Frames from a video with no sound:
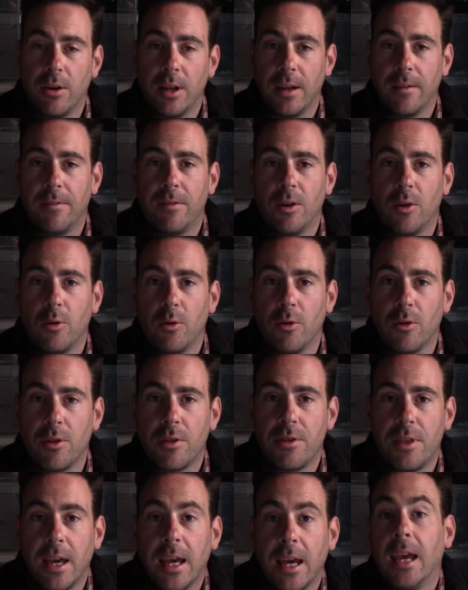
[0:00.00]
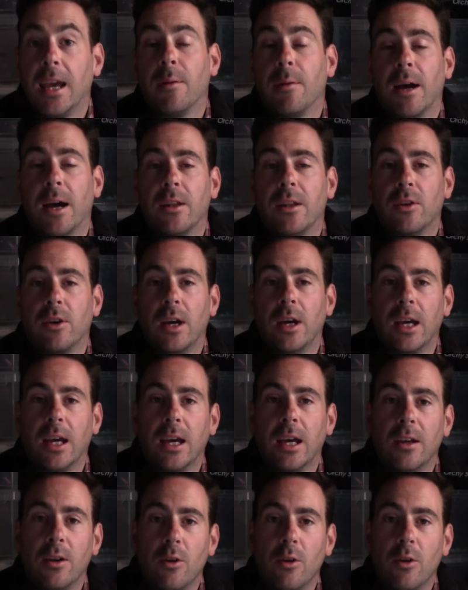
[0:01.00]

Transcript: And if you're thinking about doing it